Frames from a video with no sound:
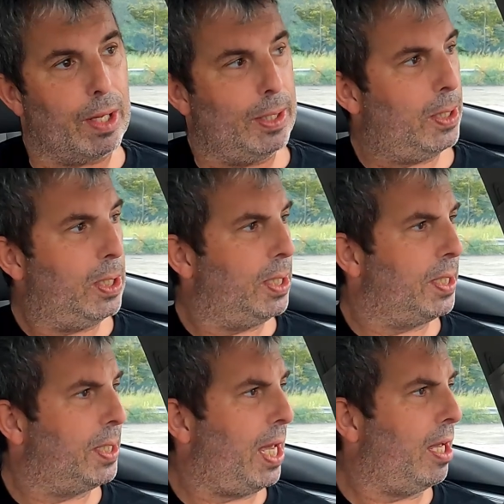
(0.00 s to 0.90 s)
This is
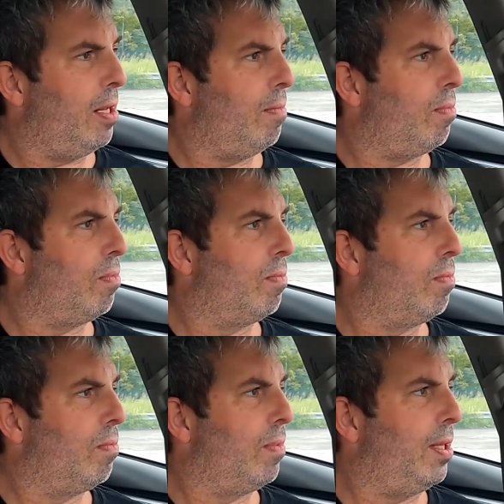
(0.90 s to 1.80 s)
the second,
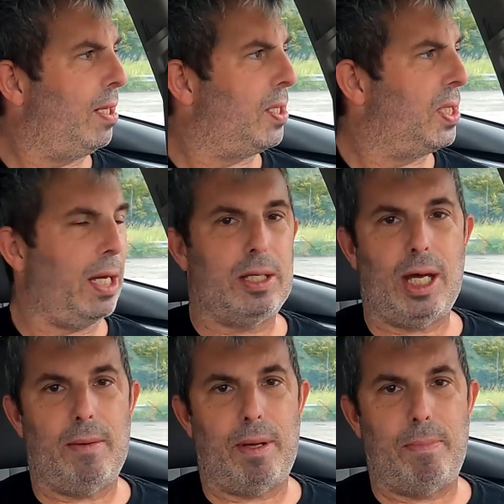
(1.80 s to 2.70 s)
I think the second
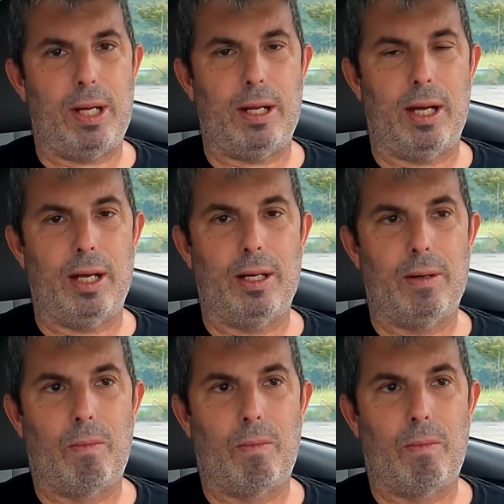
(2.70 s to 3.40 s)
time I've been here.